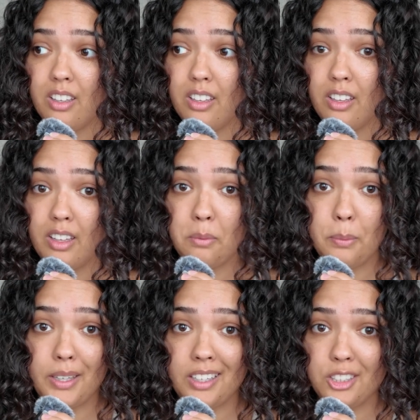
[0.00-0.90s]
it can
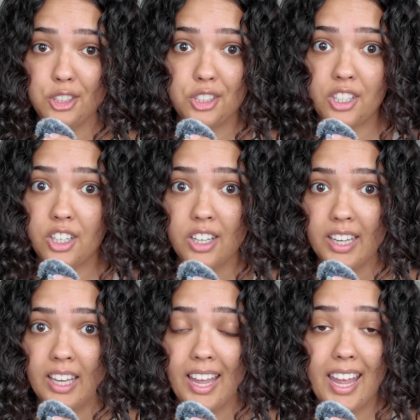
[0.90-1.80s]
be just
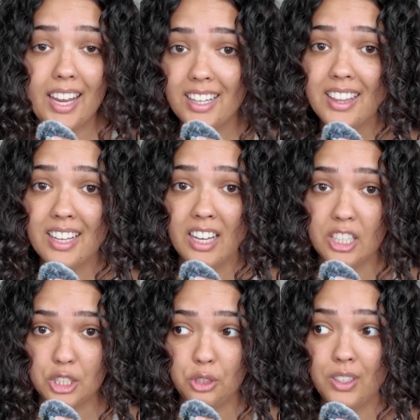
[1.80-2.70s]
cooking, anything I
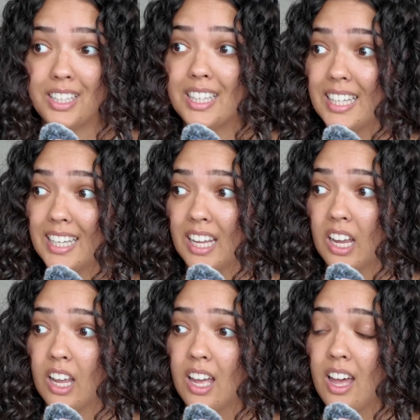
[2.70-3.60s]
do,
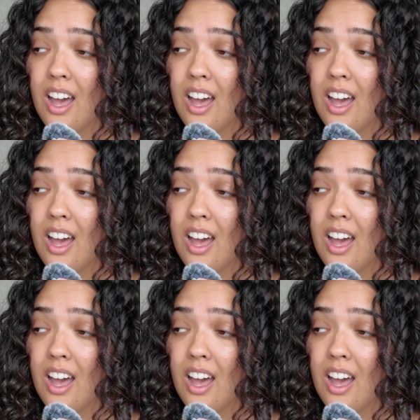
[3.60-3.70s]
cleaning.